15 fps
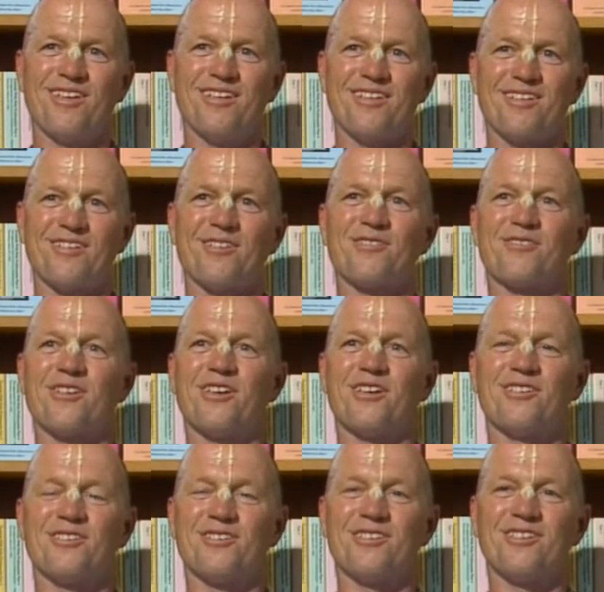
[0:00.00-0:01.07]
And on another
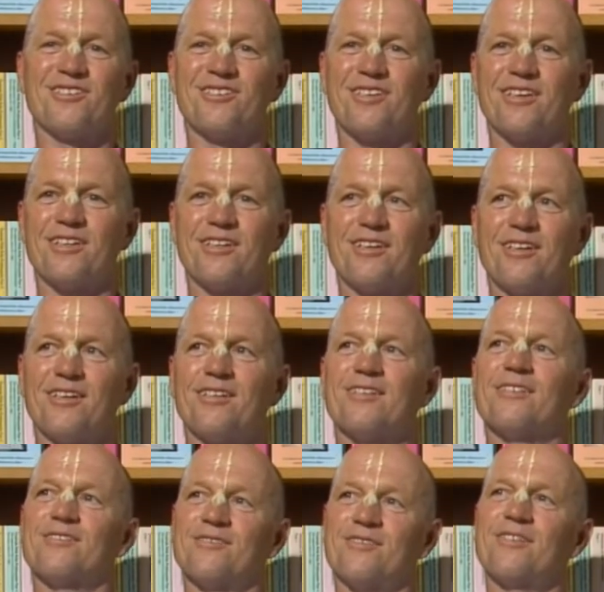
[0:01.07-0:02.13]
occasion, he said,
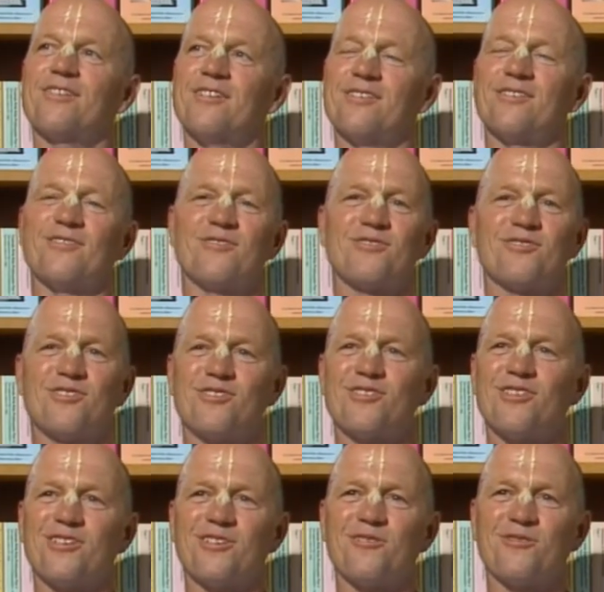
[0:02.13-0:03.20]
"Jayananda looks
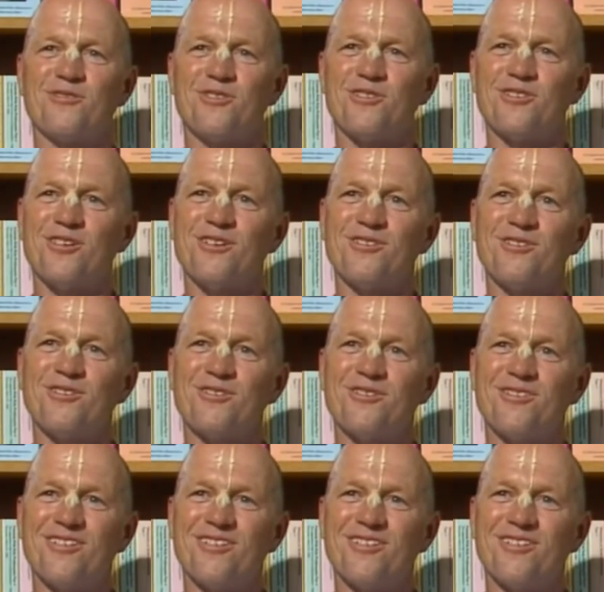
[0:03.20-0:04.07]
just like Lord Chaitanya,